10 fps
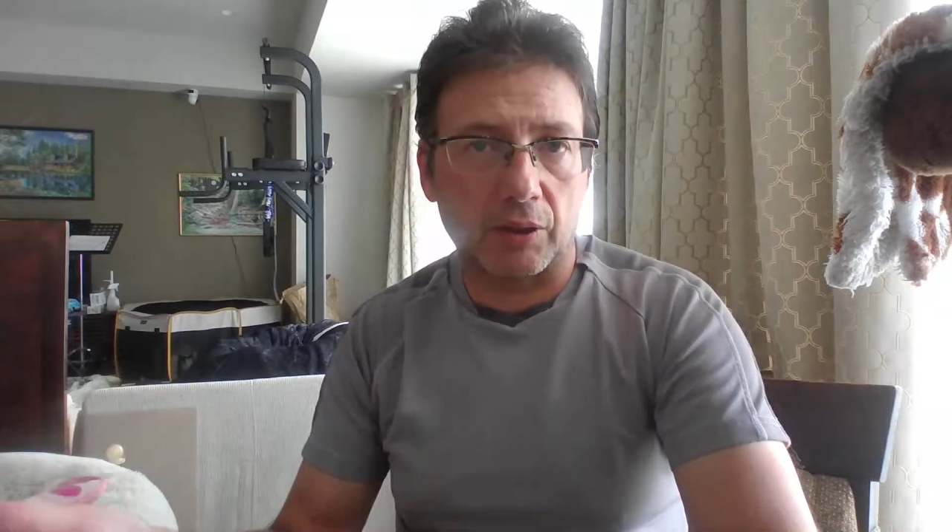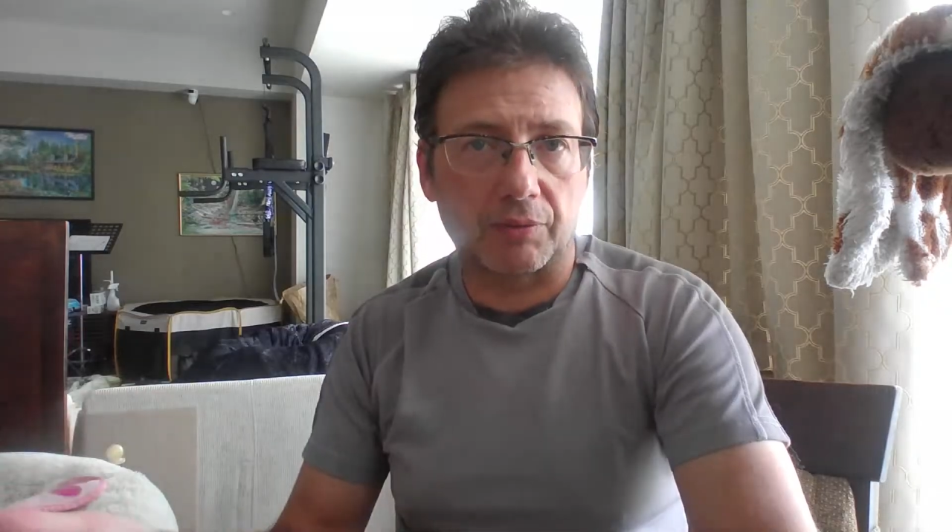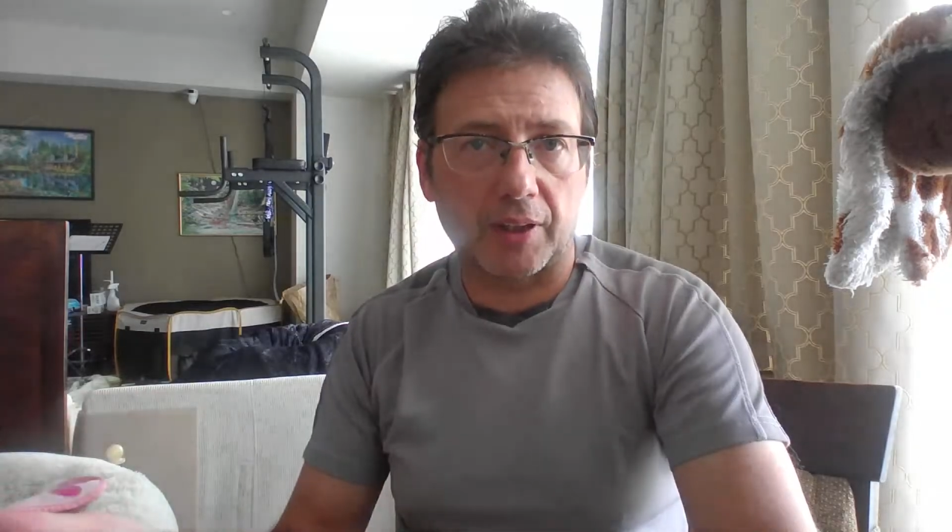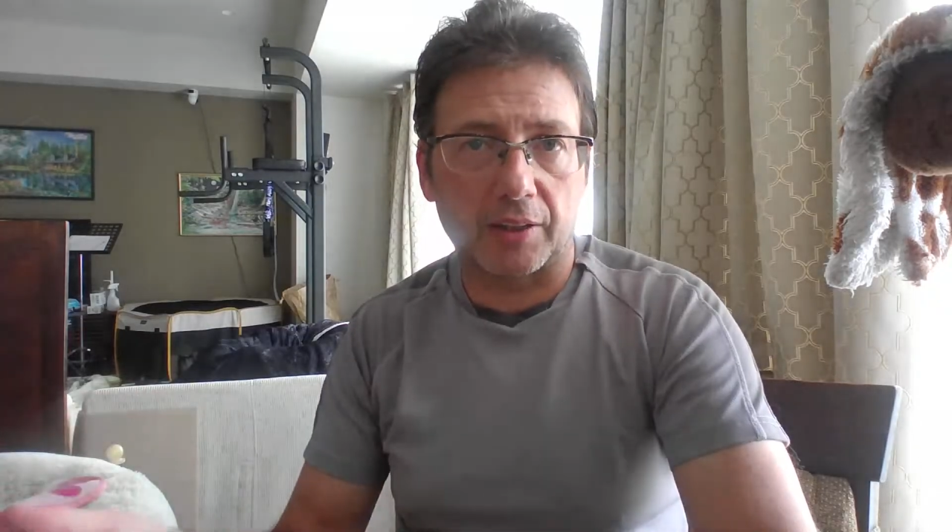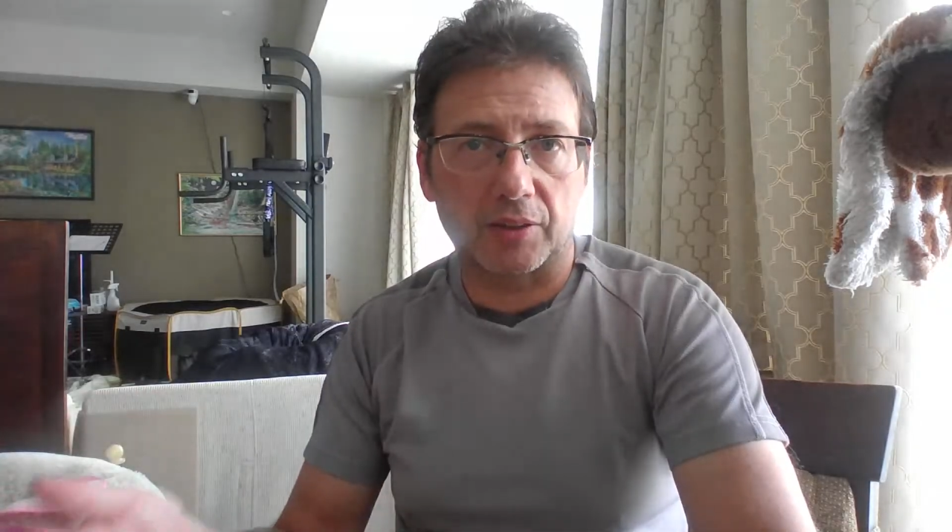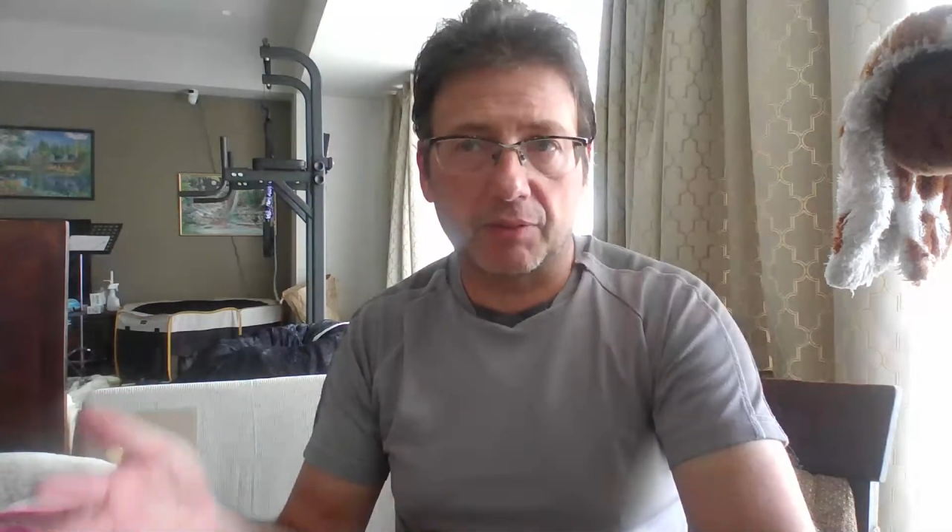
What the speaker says: advise,